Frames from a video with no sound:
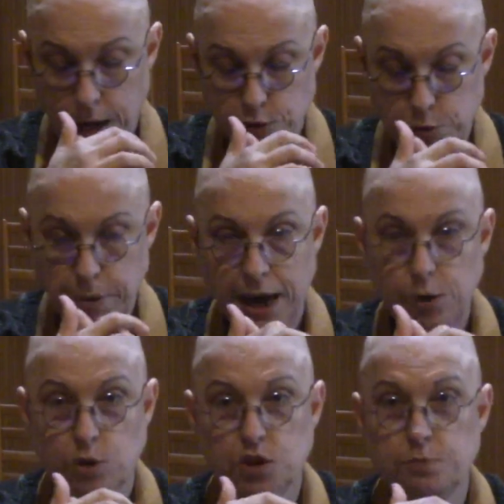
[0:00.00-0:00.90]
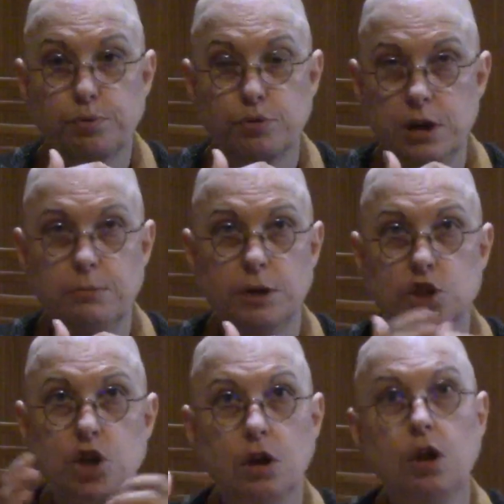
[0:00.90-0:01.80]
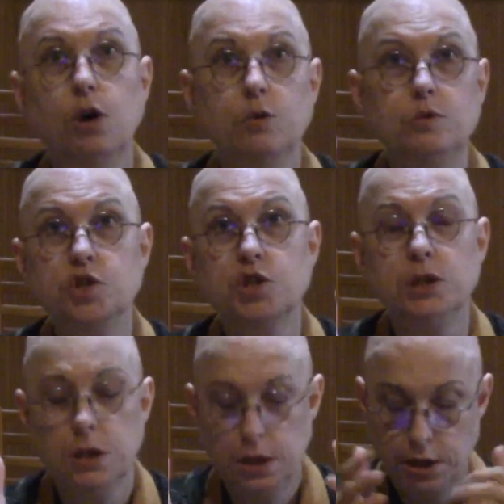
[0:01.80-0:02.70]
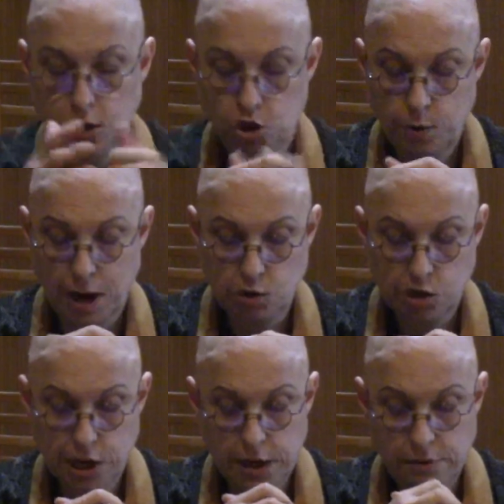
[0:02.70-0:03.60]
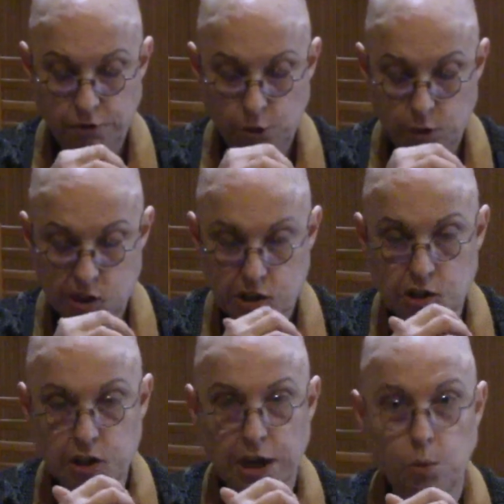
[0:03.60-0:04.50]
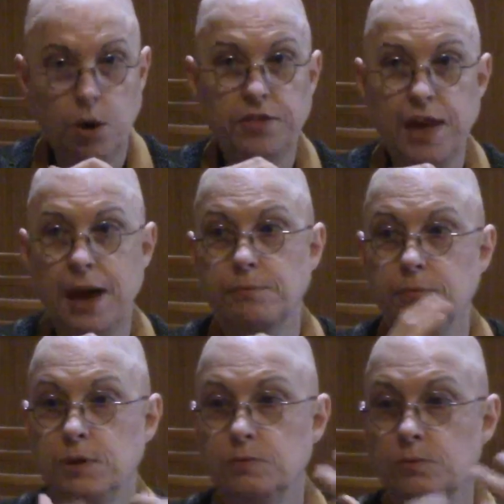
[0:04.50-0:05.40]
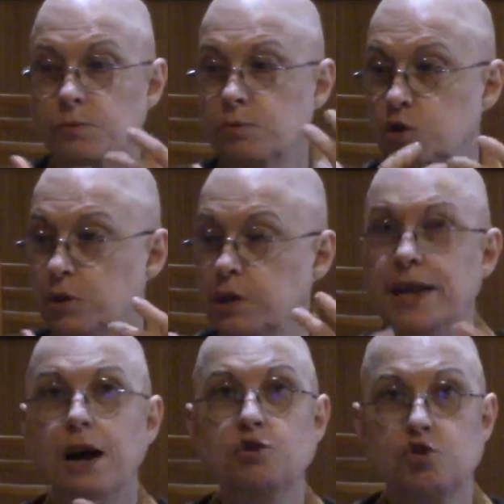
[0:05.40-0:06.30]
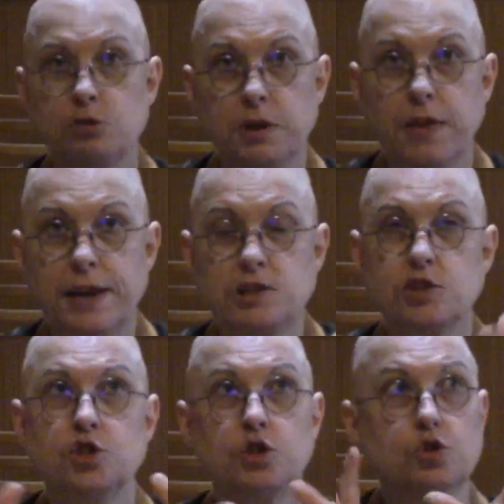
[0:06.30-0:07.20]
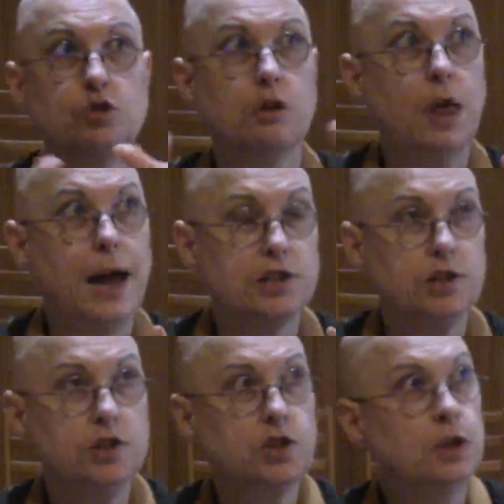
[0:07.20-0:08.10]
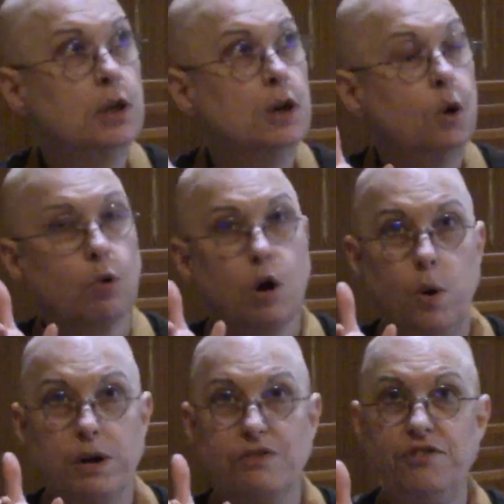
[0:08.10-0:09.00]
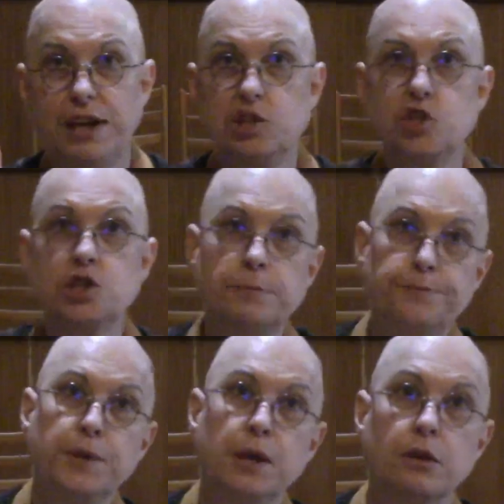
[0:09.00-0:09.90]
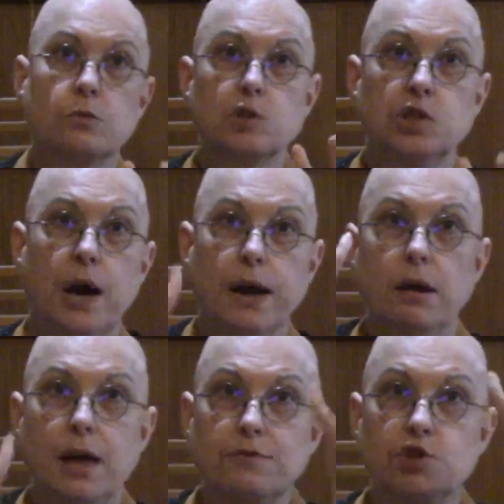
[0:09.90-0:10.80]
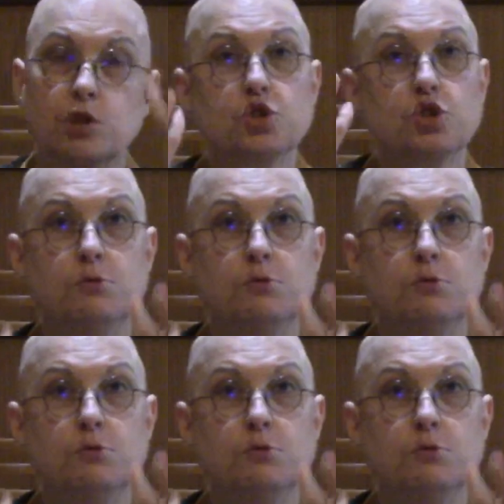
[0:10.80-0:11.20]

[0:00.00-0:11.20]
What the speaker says: Japan was pretty much closed to outside influences. And what that, sort of the downstream of that is social classes were quite fixed. There was not a lot of social